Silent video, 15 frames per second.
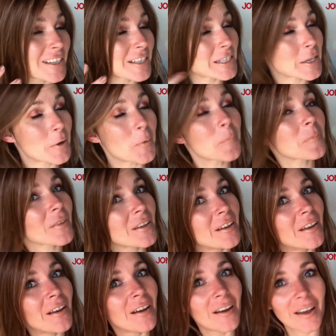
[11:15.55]
So
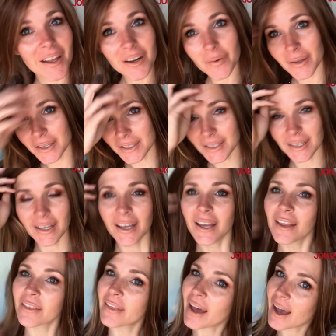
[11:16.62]
anyways,
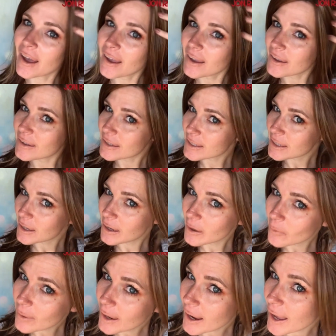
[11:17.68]
that is
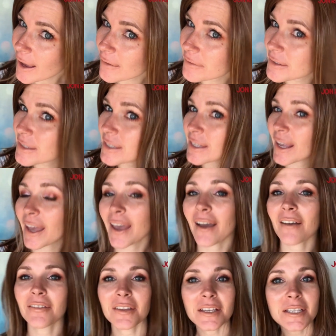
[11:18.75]
what I have to say
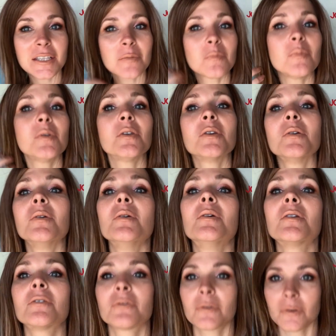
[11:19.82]
on this
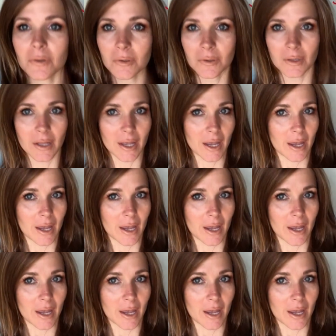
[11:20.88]
beautiful,